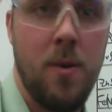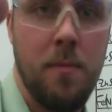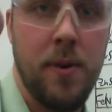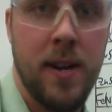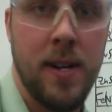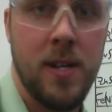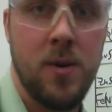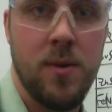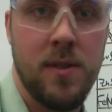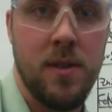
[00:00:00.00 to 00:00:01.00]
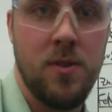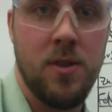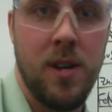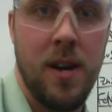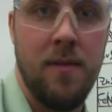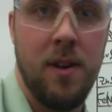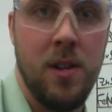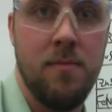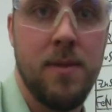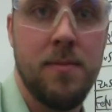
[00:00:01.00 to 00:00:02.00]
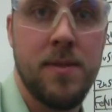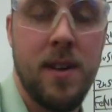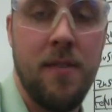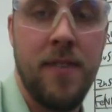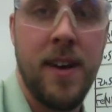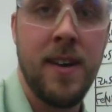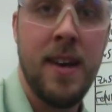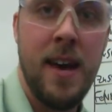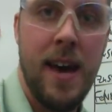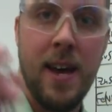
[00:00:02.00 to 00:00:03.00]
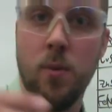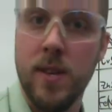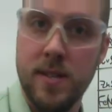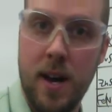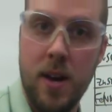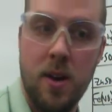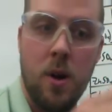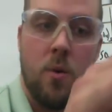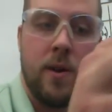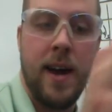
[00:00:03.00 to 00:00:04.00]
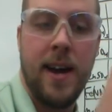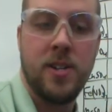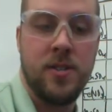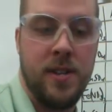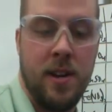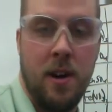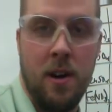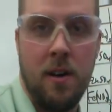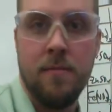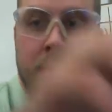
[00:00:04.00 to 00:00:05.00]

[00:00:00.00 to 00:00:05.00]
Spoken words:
We put it into a solution of aluminum sulfate, and we saw no reaction at all.